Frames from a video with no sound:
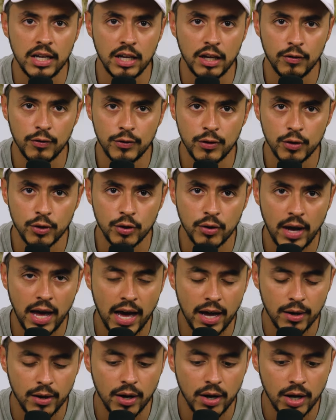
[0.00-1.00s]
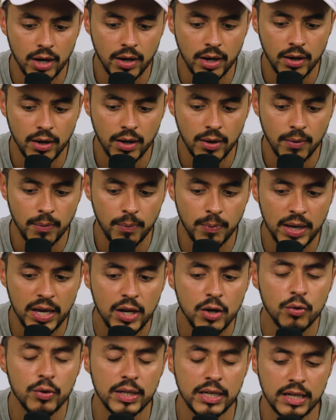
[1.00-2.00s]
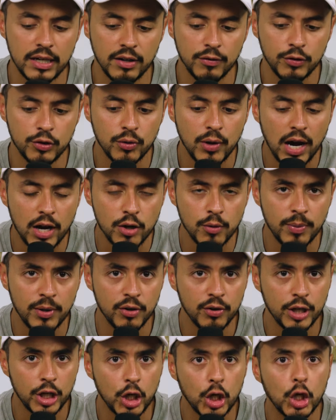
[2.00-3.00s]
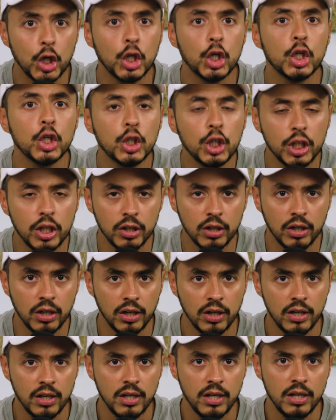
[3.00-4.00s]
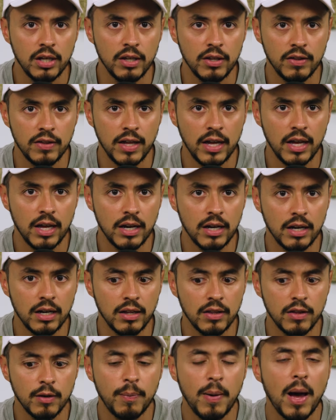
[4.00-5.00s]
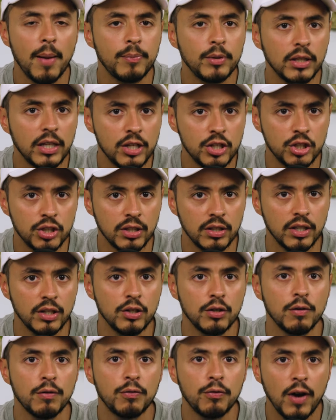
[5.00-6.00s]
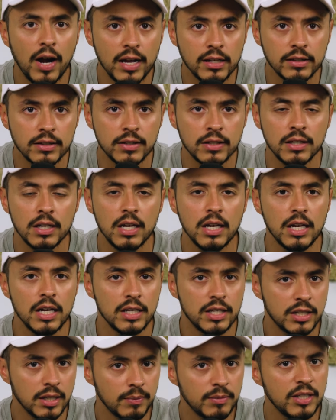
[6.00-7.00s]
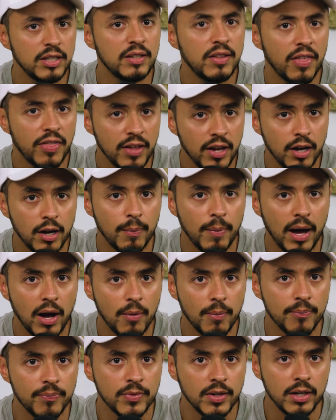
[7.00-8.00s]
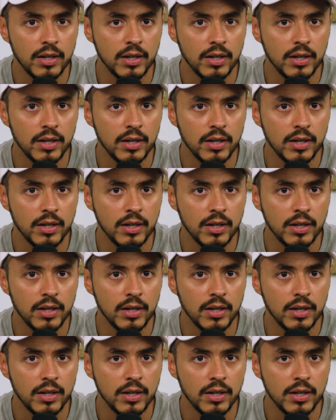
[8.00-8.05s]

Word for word: If you had a period, if you got your period earlier than the population, than your friends, it's something to think about,